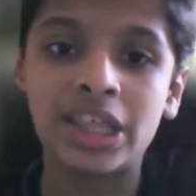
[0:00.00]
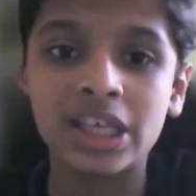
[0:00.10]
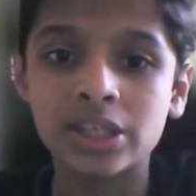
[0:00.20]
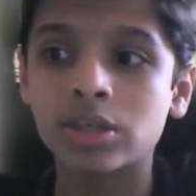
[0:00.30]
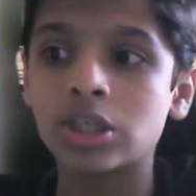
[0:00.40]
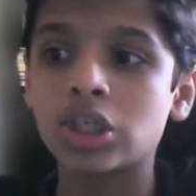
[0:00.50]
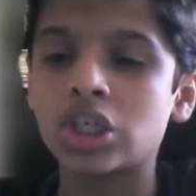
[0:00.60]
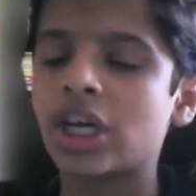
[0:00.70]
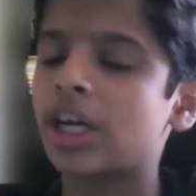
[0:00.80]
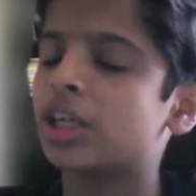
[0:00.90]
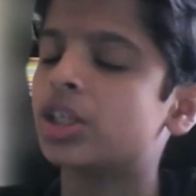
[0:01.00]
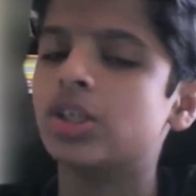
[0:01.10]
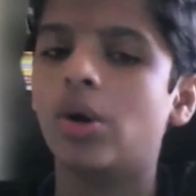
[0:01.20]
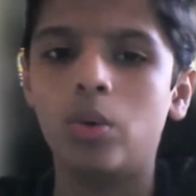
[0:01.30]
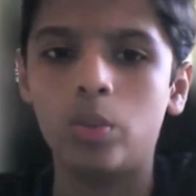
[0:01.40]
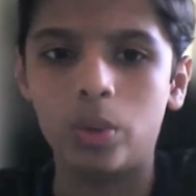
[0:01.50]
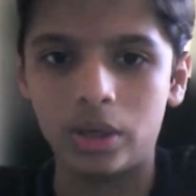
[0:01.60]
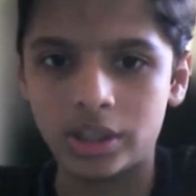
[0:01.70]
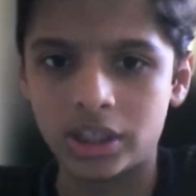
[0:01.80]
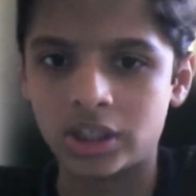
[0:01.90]
this could change the whole world.
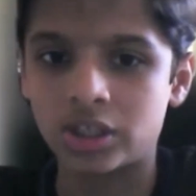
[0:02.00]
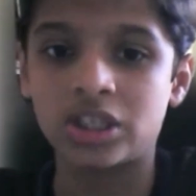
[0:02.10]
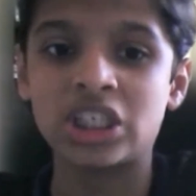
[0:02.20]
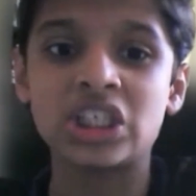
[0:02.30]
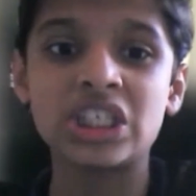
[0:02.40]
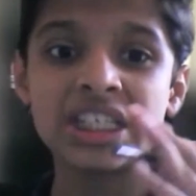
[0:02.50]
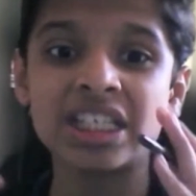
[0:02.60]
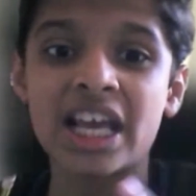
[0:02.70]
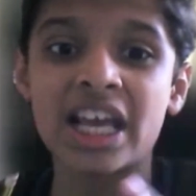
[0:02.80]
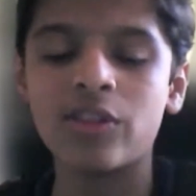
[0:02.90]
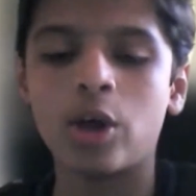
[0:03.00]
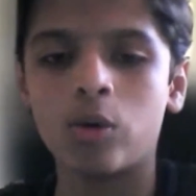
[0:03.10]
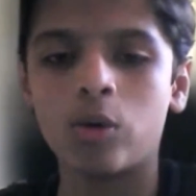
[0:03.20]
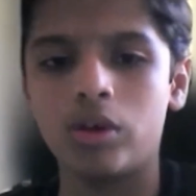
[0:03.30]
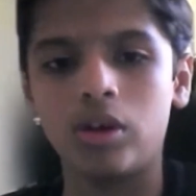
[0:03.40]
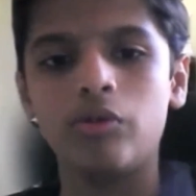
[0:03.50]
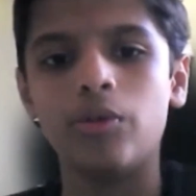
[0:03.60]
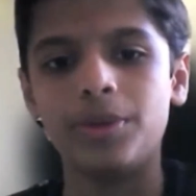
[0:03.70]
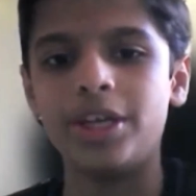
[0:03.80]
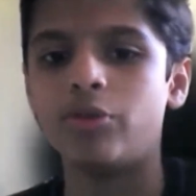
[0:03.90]
It could save the whole world
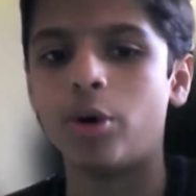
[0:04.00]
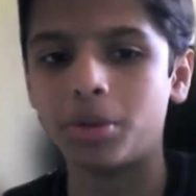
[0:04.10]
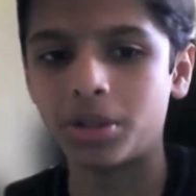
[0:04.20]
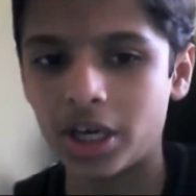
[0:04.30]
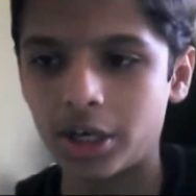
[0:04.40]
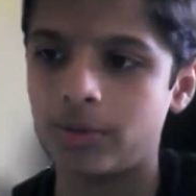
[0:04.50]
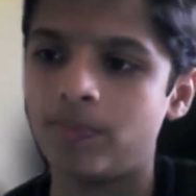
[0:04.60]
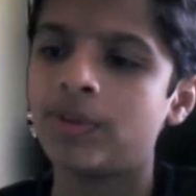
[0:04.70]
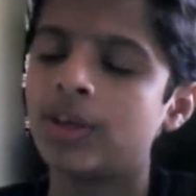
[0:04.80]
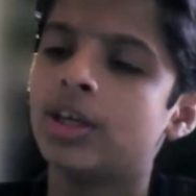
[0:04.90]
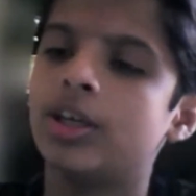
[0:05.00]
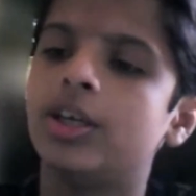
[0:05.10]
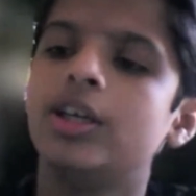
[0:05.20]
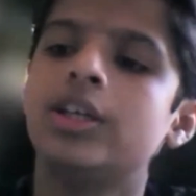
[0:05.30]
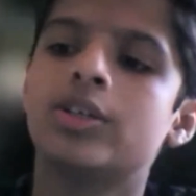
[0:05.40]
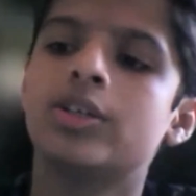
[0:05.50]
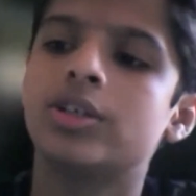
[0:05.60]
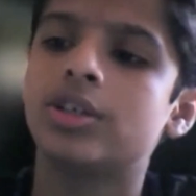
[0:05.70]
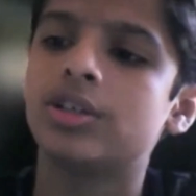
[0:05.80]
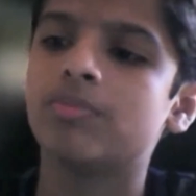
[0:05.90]
from deforestation. It
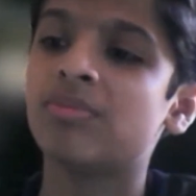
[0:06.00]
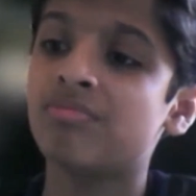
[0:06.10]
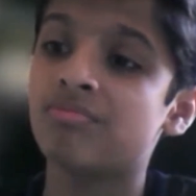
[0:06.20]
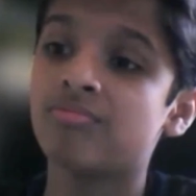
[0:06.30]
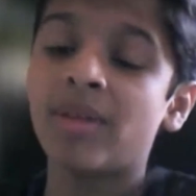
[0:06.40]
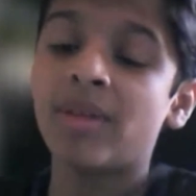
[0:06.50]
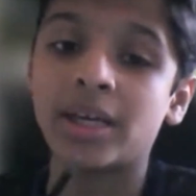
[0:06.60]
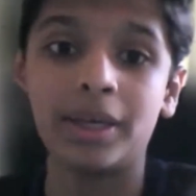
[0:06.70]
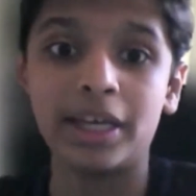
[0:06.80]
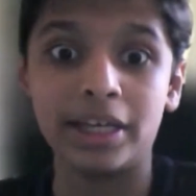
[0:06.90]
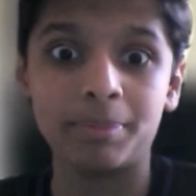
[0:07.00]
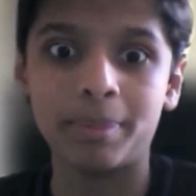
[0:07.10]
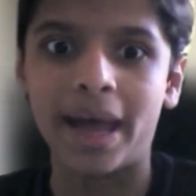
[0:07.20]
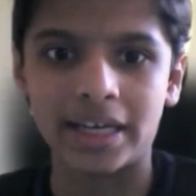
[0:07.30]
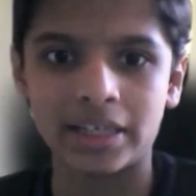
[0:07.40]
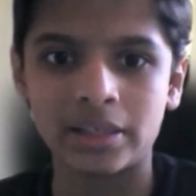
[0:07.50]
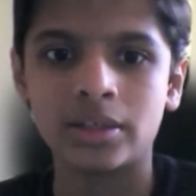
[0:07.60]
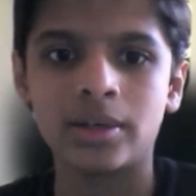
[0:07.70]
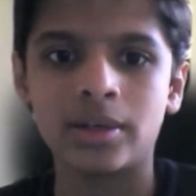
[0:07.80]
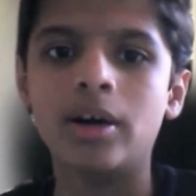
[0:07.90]
could make a big impact.
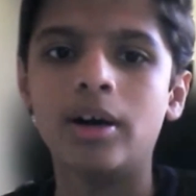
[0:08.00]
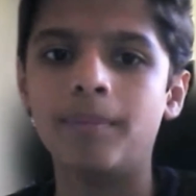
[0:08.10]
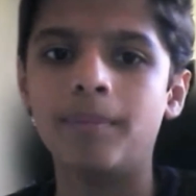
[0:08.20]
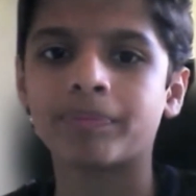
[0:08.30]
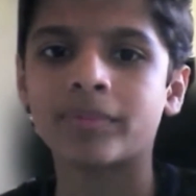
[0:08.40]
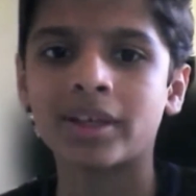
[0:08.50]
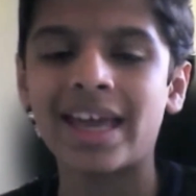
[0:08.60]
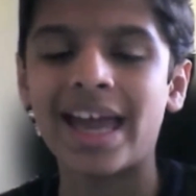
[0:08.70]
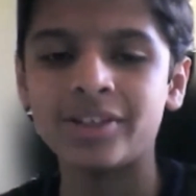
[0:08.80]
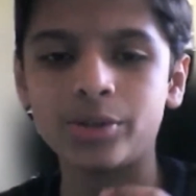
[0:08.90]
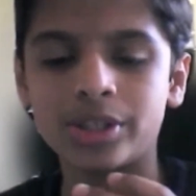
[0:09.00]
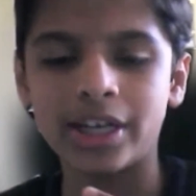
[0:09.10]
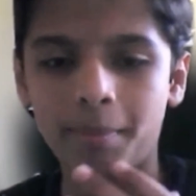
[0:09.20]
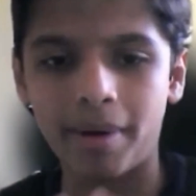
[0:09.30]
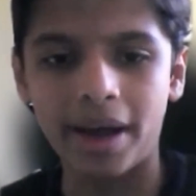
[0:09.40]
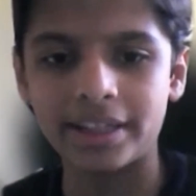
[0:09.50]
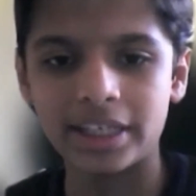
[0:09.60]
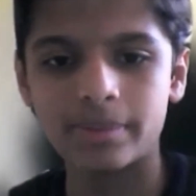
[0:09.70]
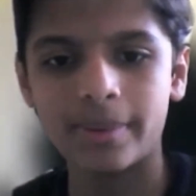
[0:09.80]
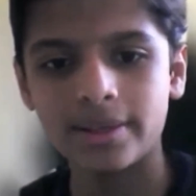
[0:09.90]
As you start buying
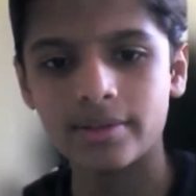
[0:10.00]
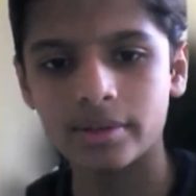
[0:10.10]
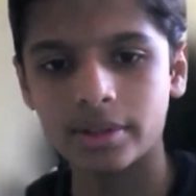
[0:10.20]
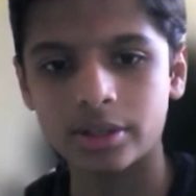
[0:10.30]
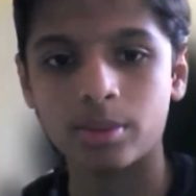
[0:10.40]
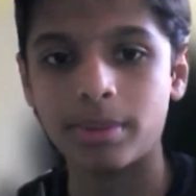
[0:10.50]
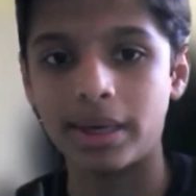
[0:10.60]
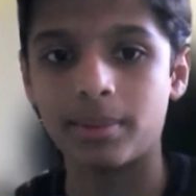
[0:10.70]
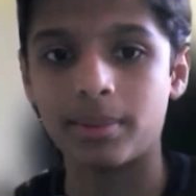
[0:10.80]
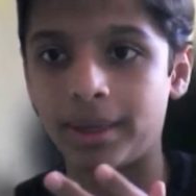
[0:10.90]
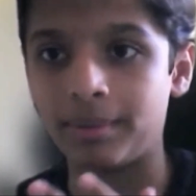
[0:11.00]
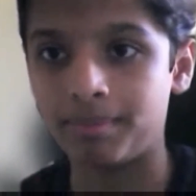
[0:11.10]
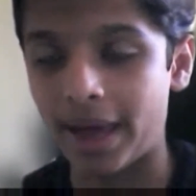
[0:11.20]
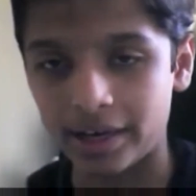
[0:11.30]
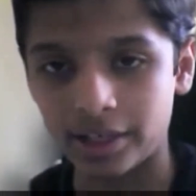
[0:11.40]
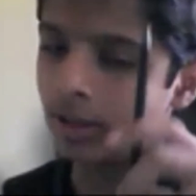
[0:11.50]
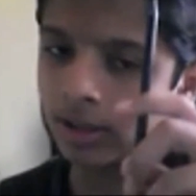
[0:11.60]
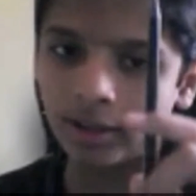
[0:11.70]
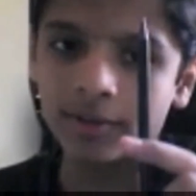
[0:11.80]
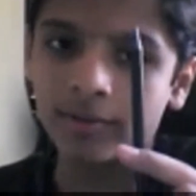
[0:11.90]
these pencils, it could make a big impact.
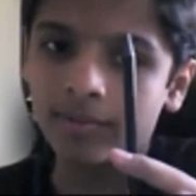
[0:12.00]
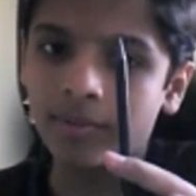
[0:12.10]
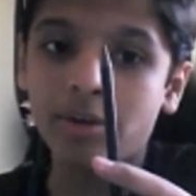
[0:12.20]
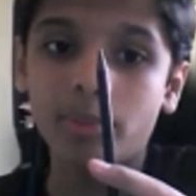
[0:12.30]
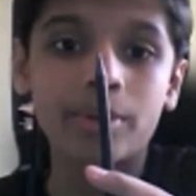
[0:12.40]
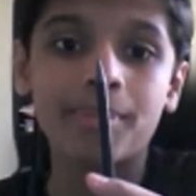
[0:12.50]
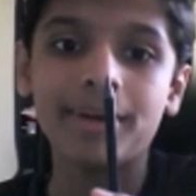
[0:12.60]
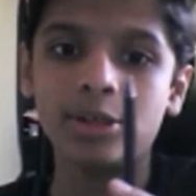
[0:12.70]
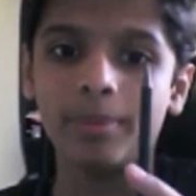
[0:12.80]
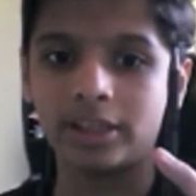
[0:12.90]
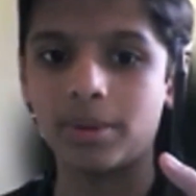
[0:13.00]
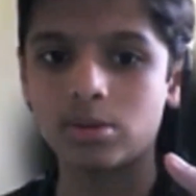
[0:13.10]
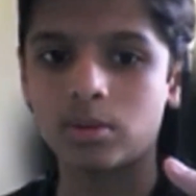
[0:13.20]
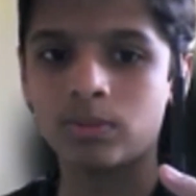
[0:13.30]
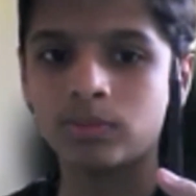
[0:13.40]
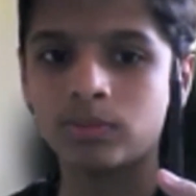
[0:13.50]
I recommend you buying this pencil.